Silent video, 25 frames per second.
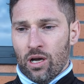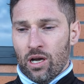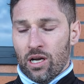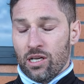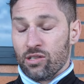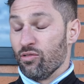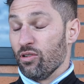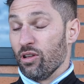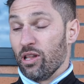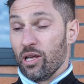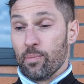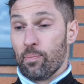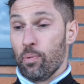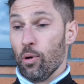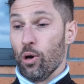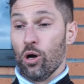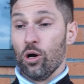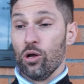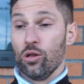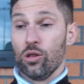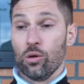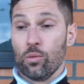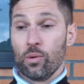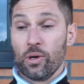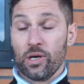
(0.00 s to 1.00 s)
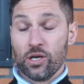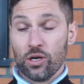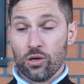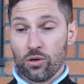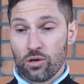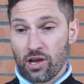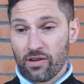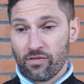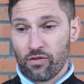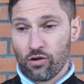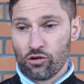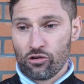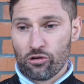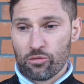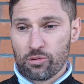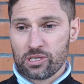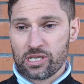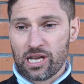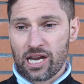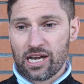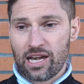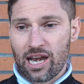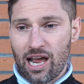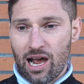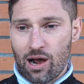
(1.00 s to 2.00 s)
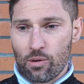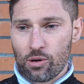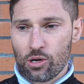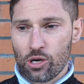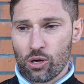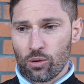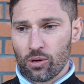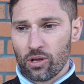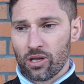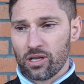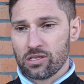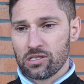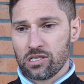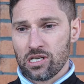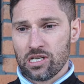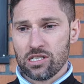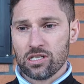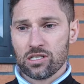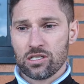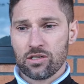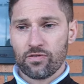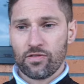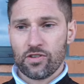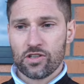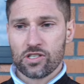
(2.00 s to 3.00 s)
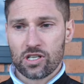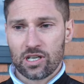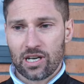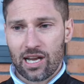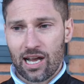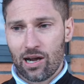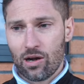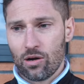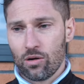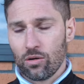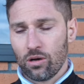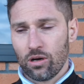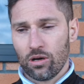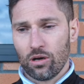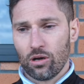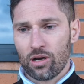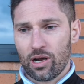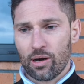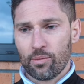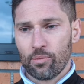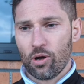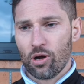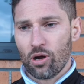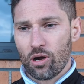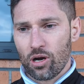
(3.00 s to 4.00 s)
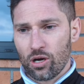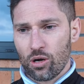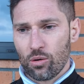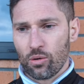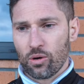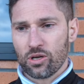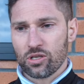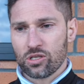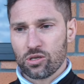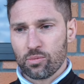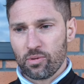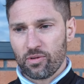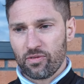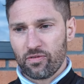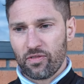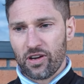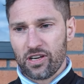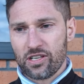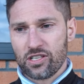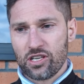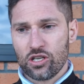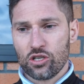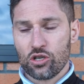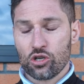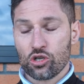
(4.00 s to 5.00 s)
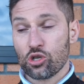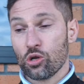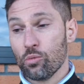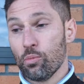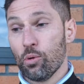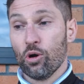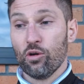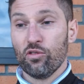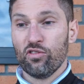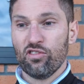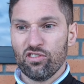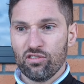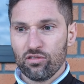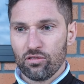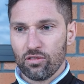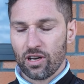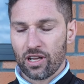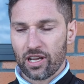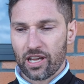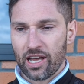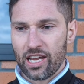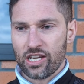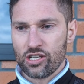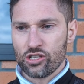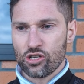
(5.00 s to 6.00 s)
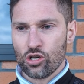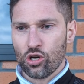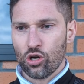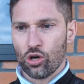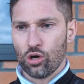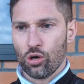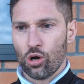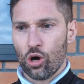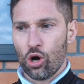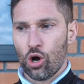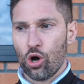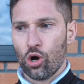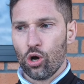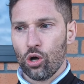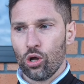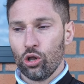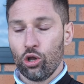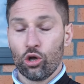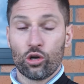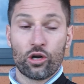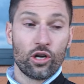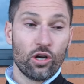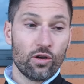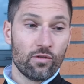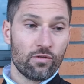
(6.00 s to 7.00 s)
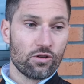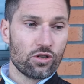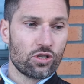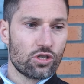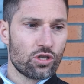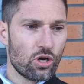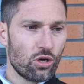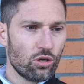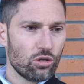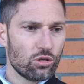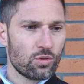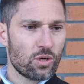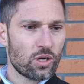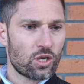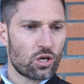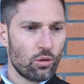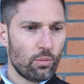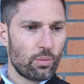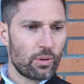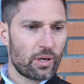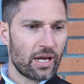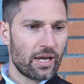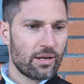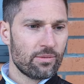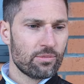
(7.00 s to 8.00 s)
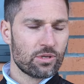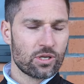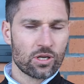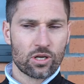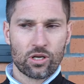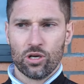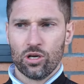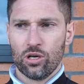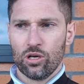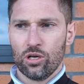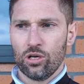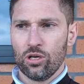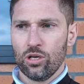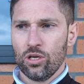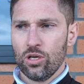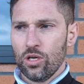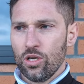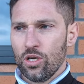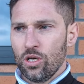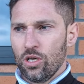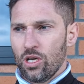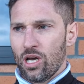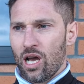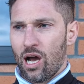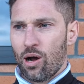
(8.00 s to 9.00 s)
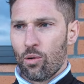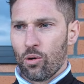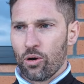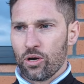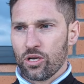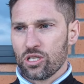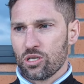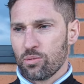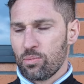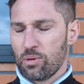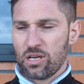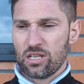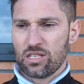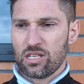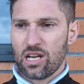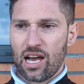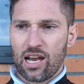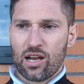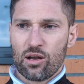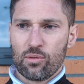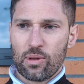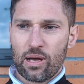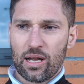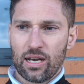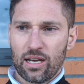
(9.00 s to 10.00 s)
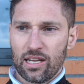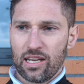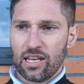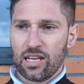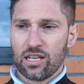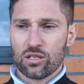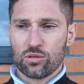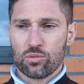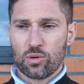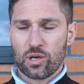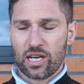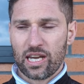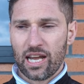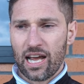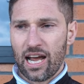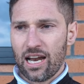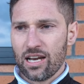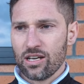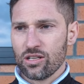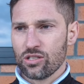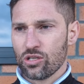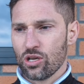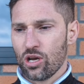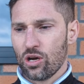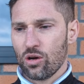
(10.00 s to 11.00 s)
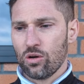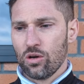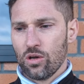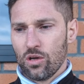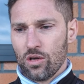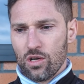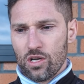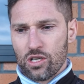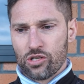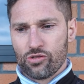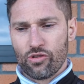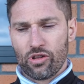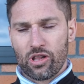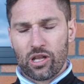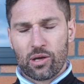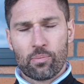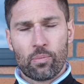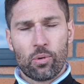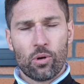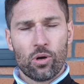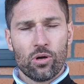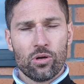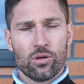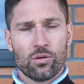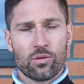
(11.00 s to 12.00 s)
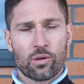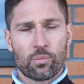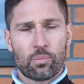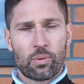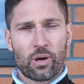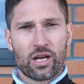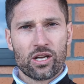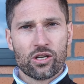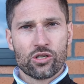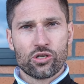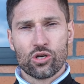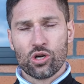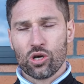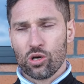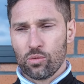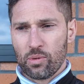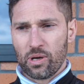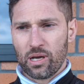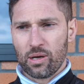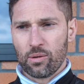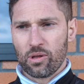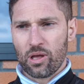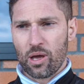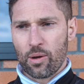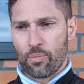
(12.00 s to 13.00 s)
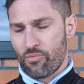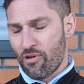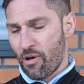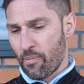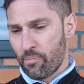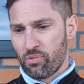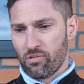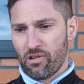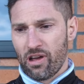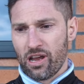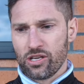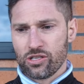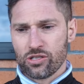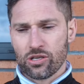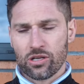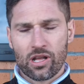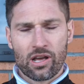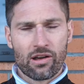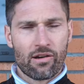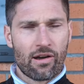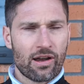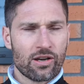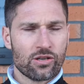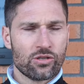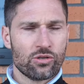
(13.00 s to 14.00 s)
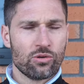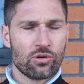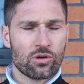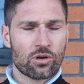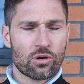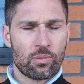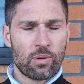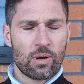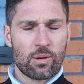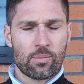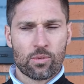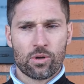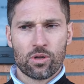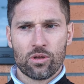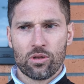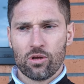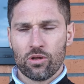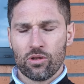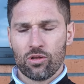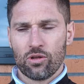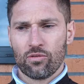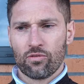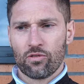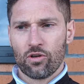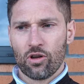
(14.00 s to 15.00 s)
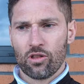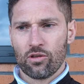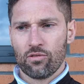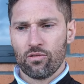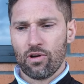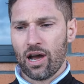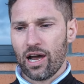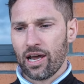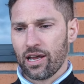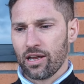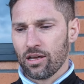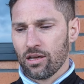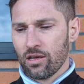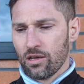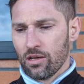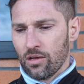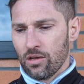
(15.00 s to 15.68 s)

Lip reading: It's really important that we do give 100% now. We don't want the season to fizzle out. Look, I don't want us to be finishing just above relegation or looking over his shoulder with a couple of games to go. I want us to be as high up that league as we can. So it's really important the players show me with their preparation, their attitude and commitment that they've got the right